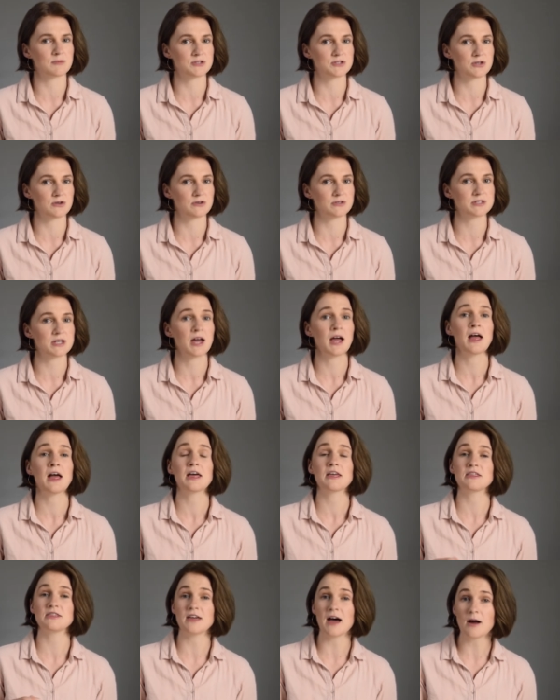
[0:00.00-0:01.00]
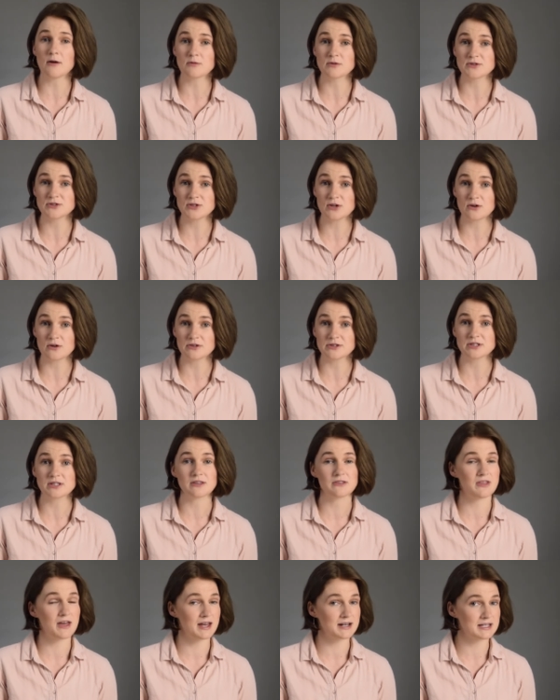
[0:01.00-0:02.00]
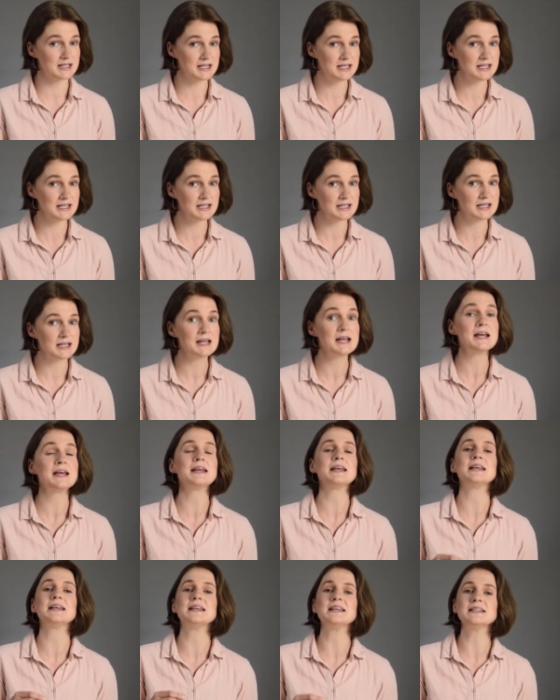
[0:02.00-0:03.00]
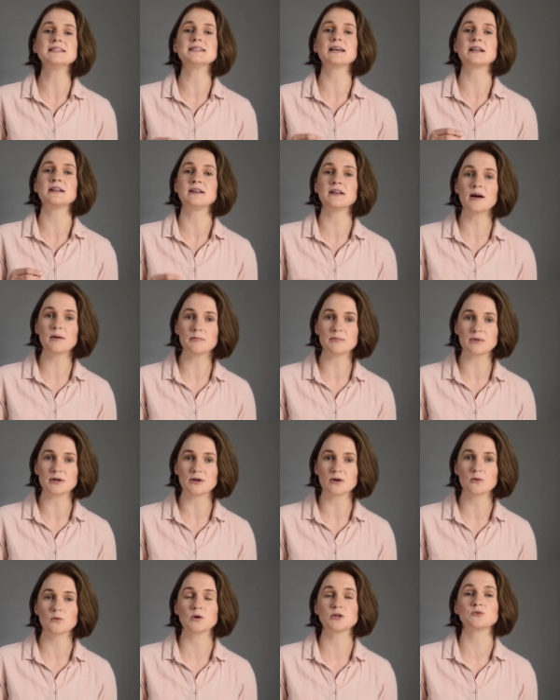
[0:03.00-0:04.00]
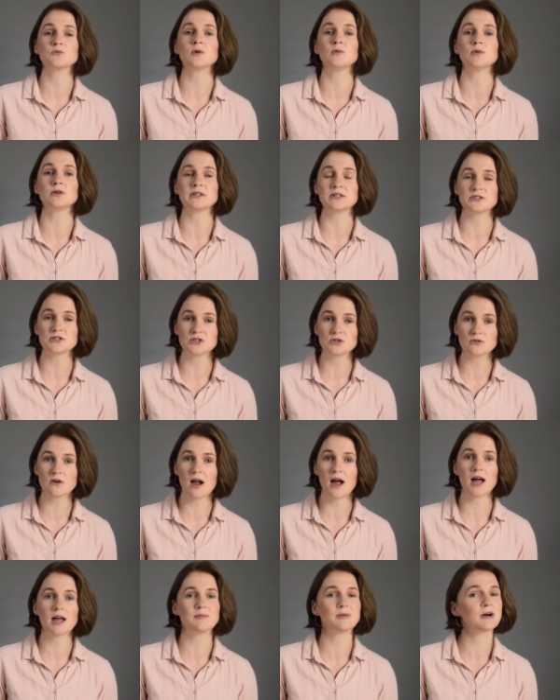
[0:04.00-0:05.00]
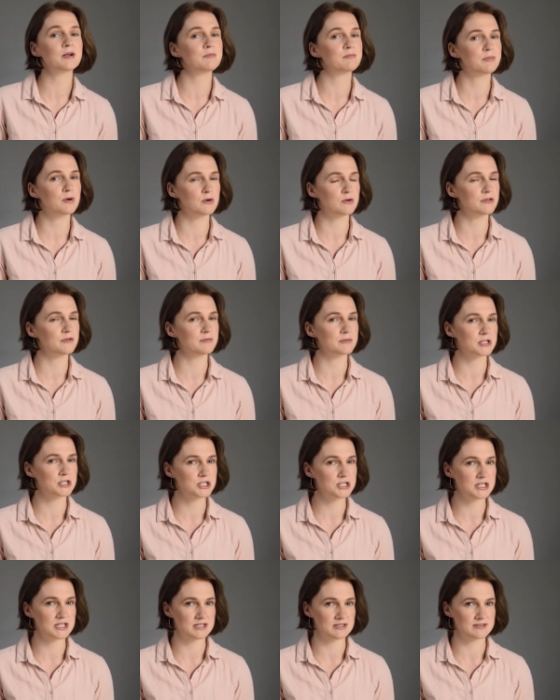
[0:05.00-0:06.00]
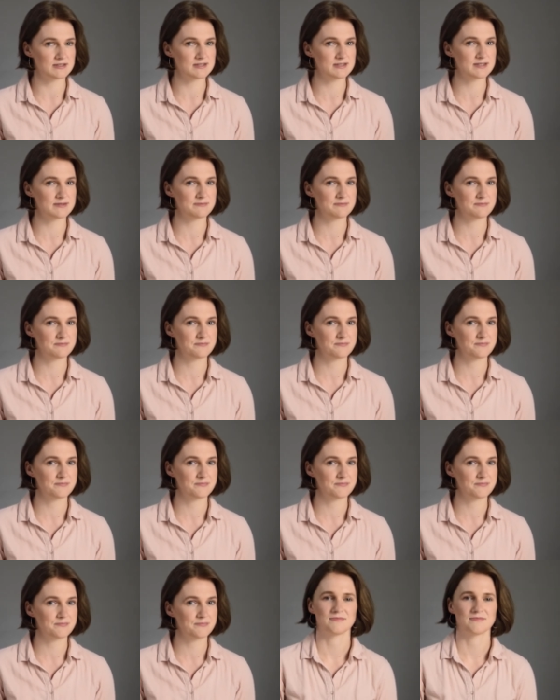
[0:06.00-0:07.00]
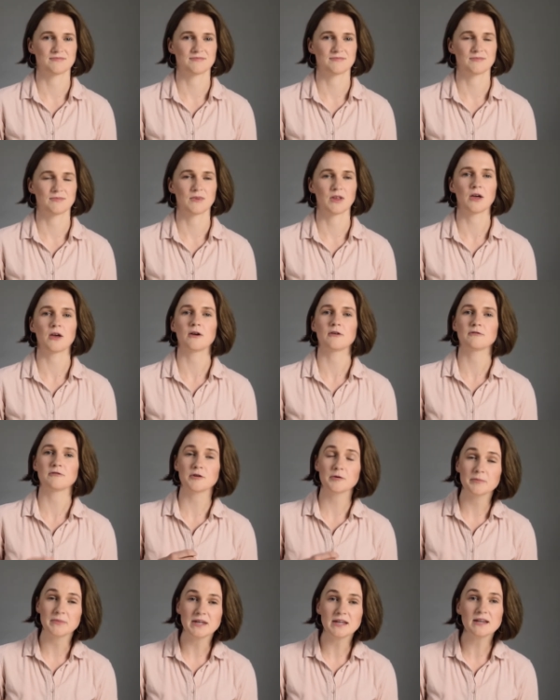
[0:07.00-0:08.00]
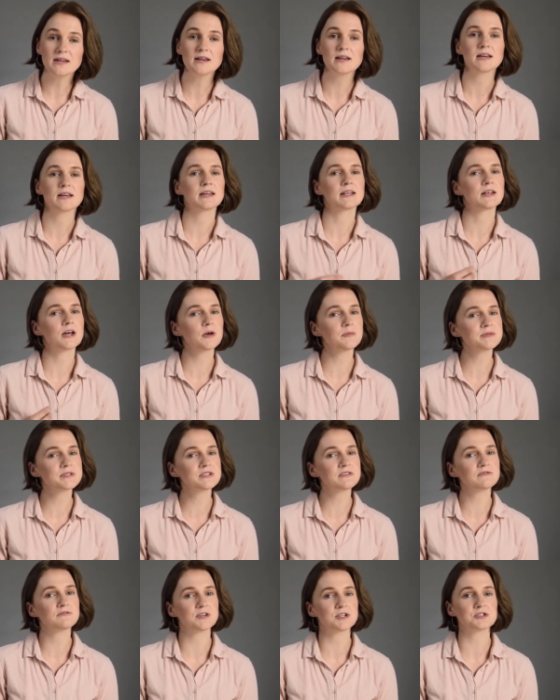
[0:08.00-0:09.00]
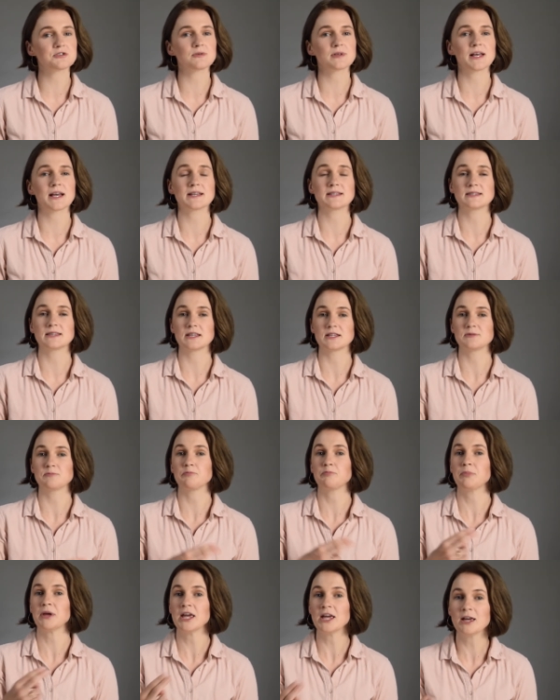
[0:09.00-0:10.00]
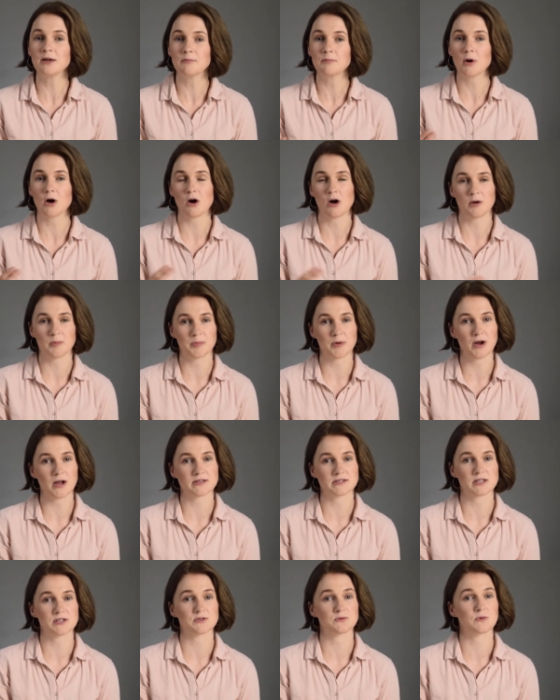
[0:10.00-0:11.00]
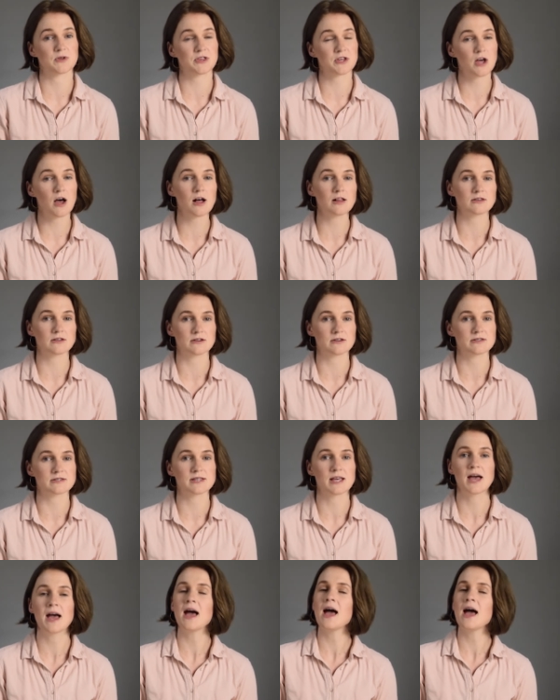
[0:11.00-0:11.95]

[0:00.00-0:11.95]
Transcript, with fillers: result. That result, that key, is a number which we will inscribe on both machines. For me, it helps to visualize this ping pong process with colors